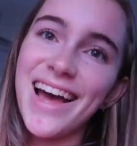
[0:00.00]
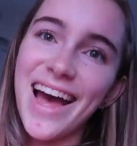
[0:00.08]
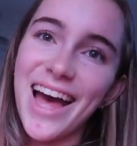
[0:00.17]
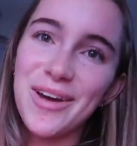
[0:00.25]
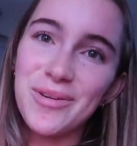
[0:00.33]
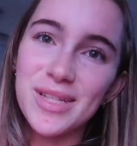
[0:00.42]

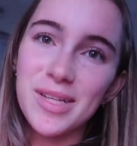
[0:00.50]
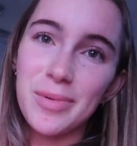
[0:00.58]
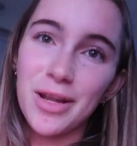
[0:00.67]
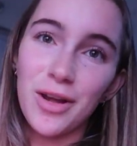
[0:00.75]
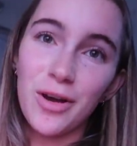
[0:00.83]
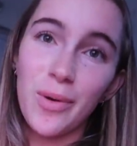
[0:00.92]
Hey, what is up?
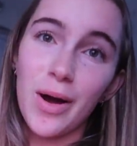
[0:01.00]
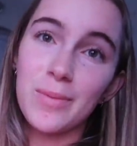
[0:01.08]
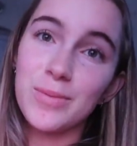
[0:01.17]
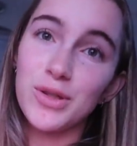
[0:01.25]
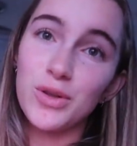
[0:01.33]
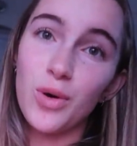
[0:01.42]
Hello,
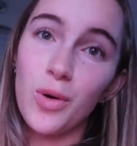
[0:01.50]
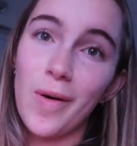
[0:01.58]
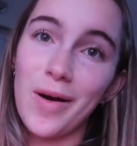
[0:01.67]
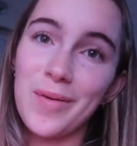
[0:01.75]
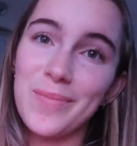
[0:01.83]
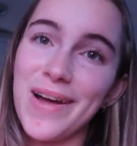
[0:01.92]
welcome to or
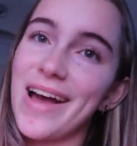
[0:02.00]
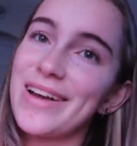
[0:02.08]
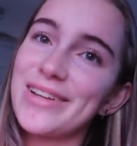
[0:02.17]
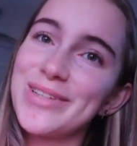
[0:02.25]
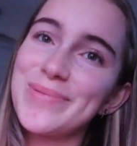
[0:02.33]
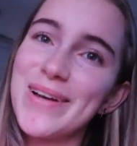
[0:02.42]
welcome
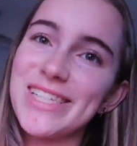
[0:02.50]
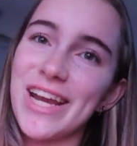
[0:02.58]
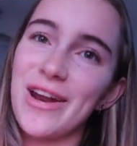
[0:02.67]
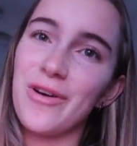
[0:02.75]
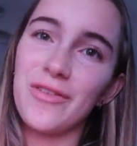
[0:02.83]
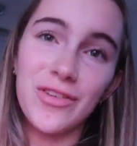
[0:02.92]
back to my
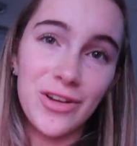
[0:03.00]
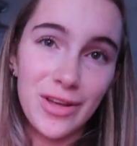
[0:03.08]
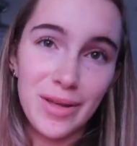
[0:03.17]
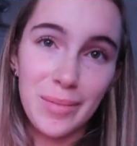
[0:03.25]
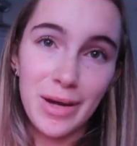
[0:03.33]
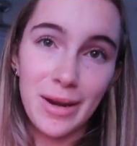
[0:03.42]
channel. If you're new
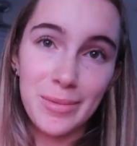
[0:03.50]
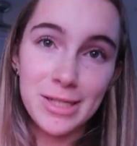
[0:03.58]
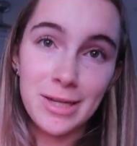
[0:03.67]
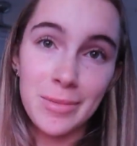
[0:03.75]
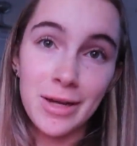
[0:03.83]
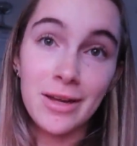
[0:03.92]
here, my name
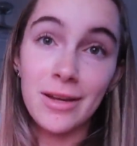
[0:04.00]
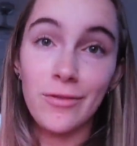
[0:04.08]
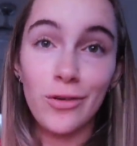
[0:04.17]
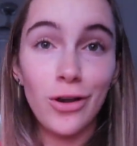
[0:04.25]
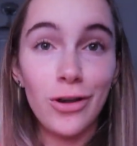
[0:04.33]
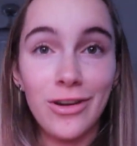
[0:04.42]
is Emma, and
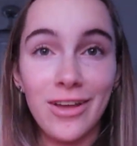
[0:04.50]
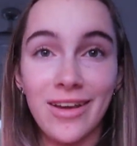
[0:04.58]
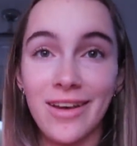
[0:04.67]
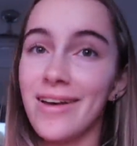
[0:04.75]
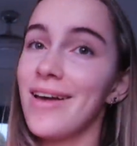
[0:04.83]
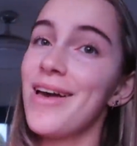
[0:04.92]
if you're not new
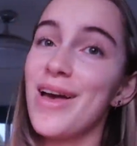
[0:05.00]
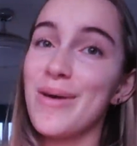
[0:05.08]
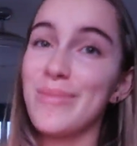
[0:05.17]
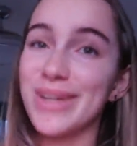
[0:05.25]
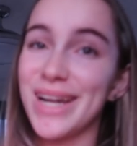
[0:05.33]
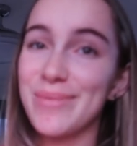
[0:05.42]
here,
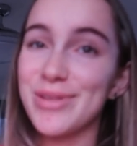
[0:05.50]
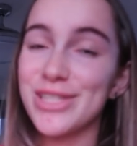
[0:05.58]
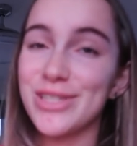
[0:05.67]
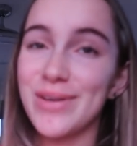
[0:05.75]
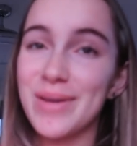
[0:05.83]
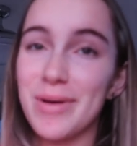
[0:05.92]
my name is
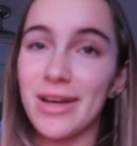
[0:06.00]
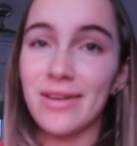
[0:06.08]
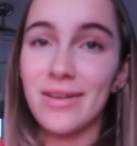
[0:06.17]
still Emma.